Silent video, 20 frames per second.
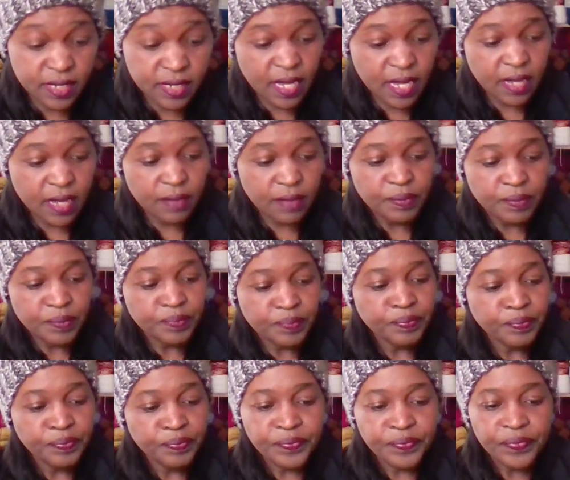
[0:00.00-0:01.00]
skein.
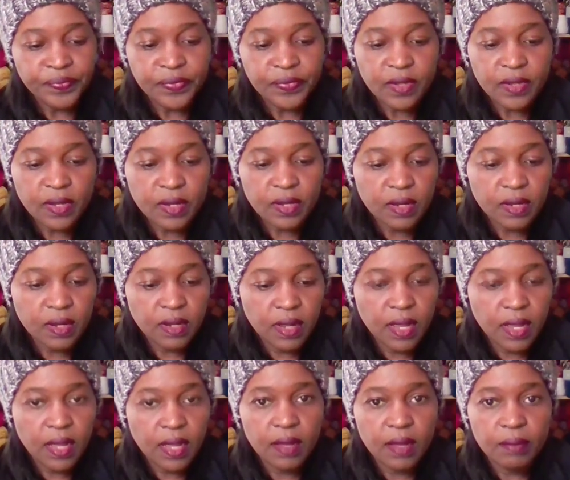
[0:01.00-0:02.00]

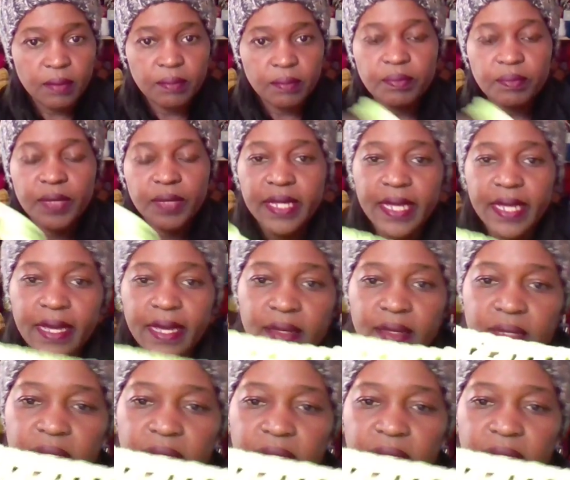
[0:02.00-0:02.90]
But yeah,